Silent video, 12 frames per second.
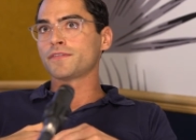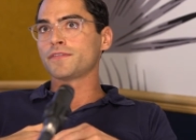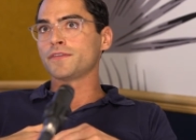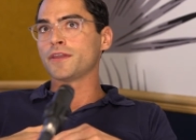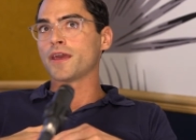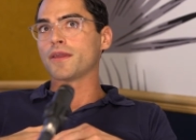
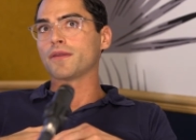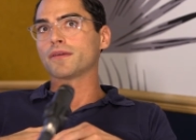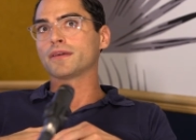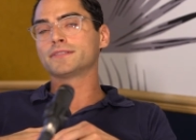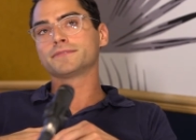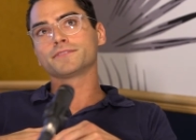you
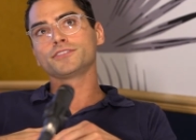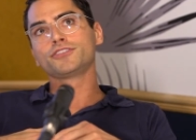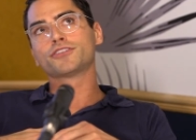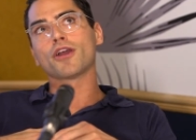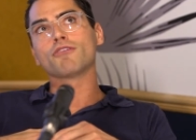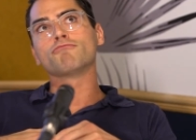know, you
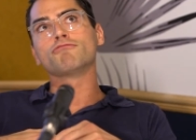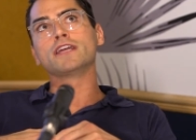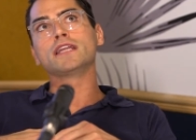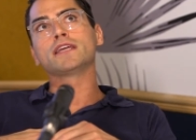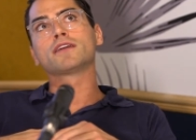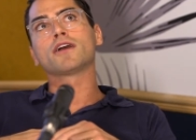don't
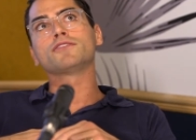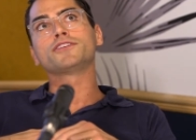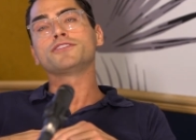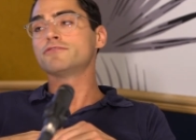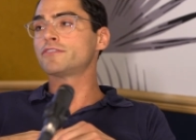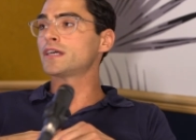really go
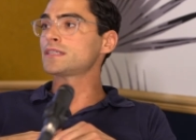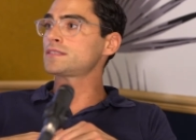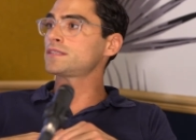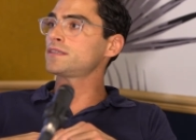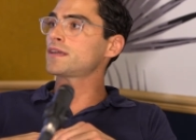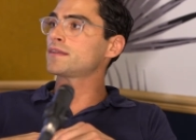to
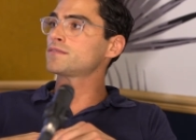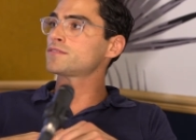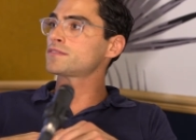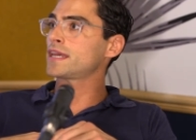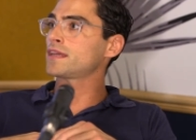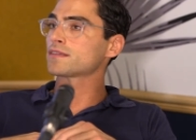university
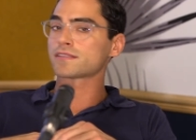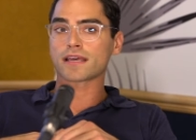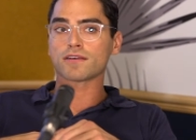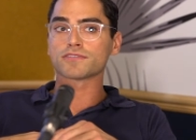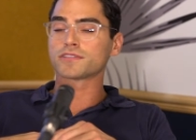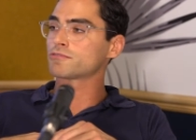and take a
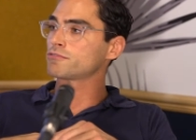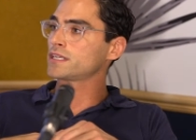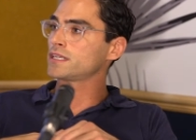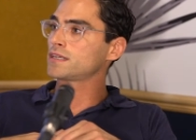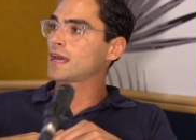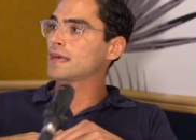sales
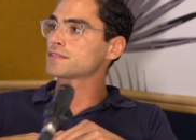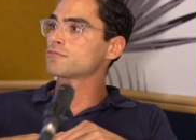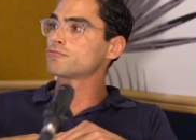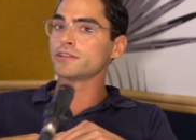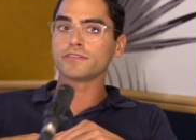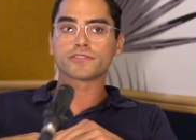degree wow. as a
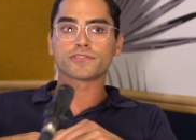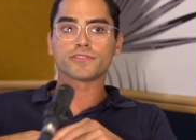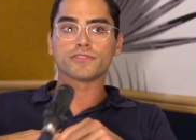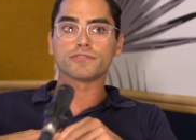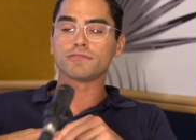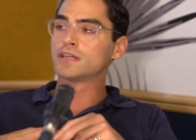route
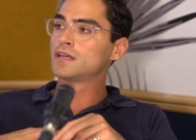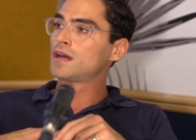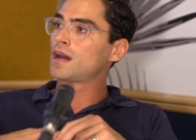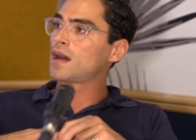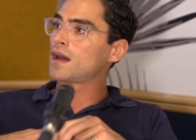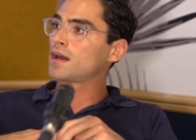to
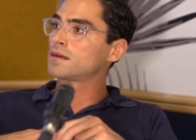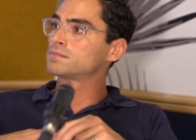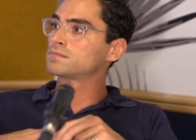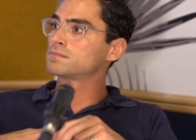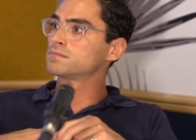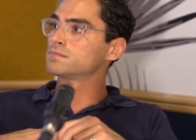
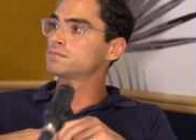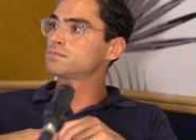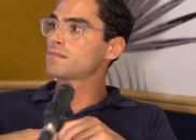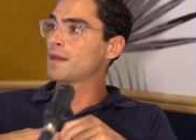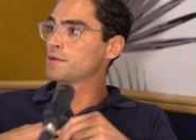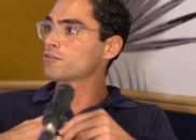um,
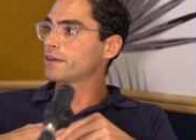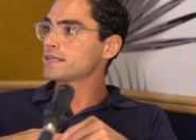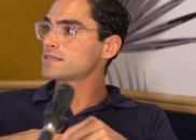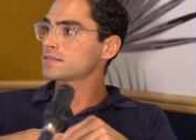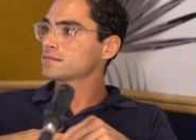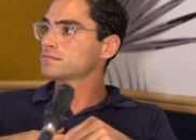
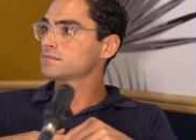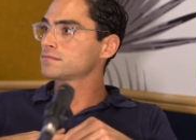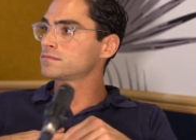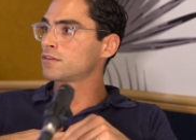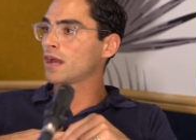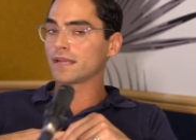emigrate,
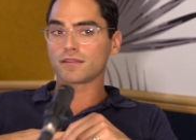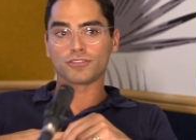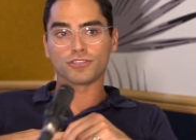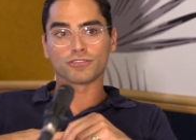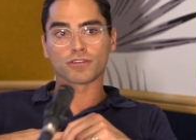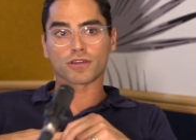right?
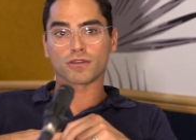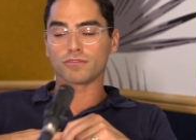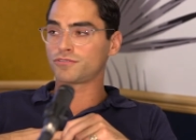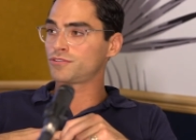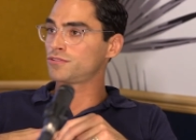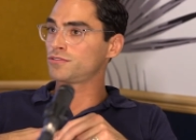You
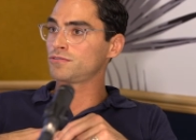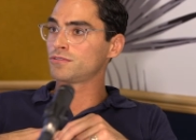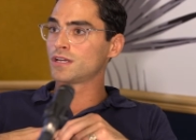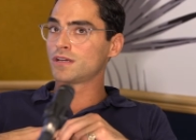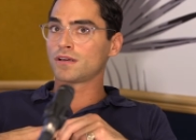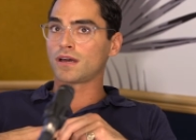go
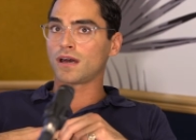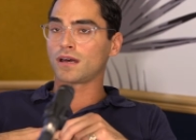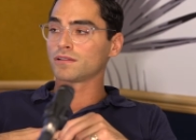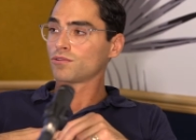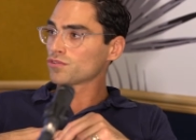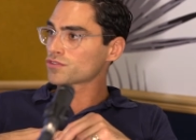to...
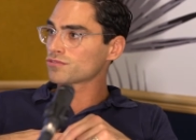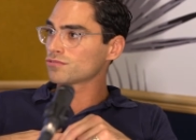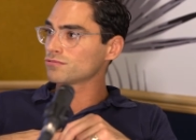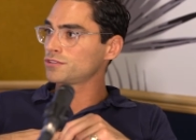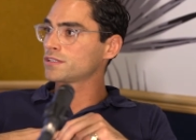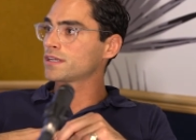Uh, law
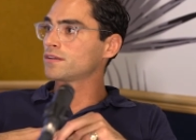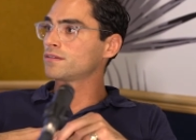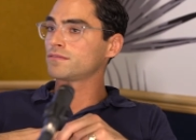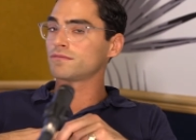school, you go,